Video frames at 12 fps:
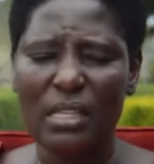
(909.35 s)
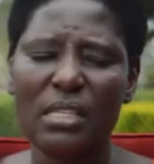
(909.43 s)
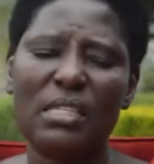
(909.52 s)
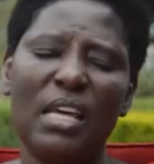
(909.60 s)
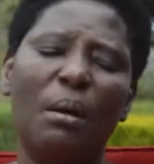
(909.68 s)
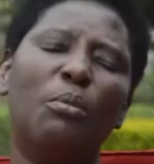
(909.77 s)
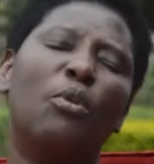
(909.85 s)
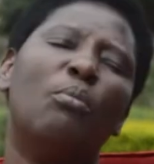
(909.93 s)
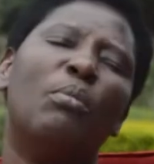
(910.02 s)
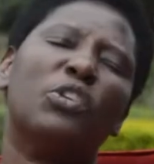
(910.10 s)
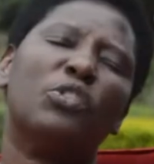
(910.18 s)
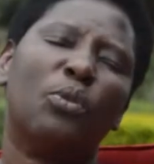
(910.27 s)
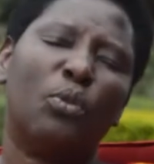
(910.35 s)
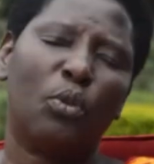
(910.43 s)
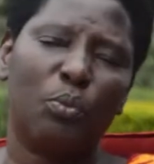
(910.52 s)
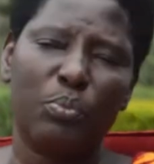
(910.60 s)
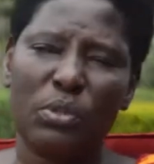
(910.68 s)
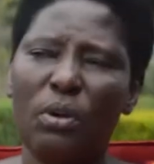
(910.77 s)
some commercial
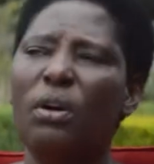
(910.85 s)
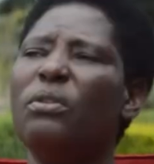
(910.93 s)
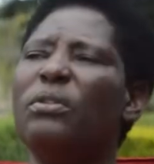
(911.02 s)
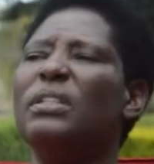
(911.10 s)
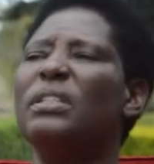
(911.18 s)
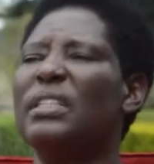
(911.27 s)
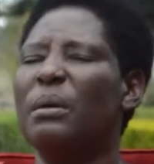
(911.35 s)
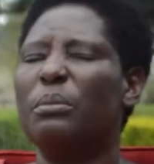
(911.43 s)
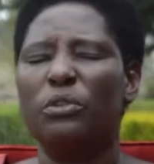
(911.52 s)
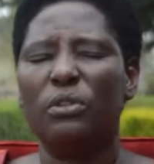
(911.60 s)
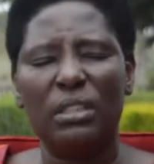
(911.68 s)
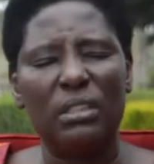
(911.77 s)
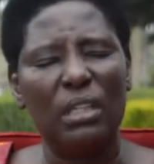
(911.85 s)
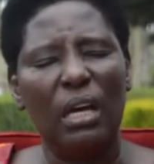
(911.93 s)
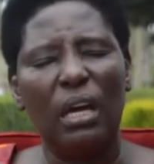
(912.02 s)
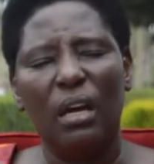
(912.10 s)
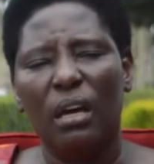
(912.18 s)
crops or even some knowledge.